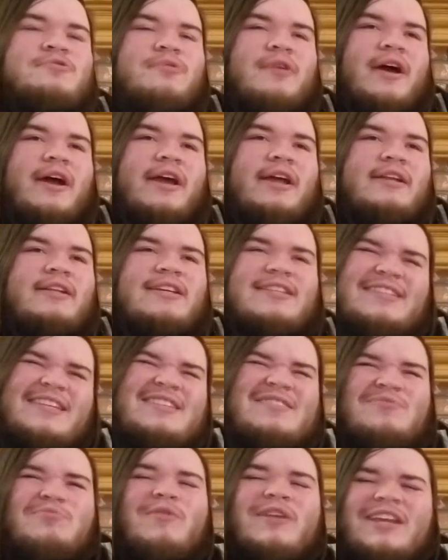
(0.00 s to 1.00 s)
right? Because
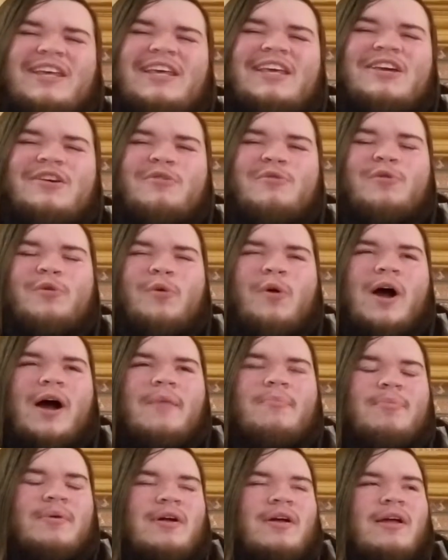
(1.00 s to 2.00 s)
it's when he grew
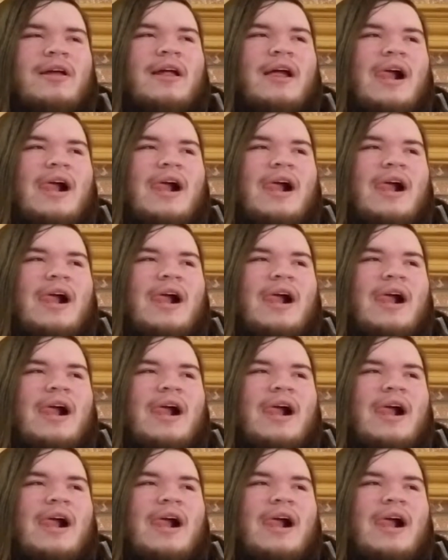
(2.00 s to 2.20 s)
up.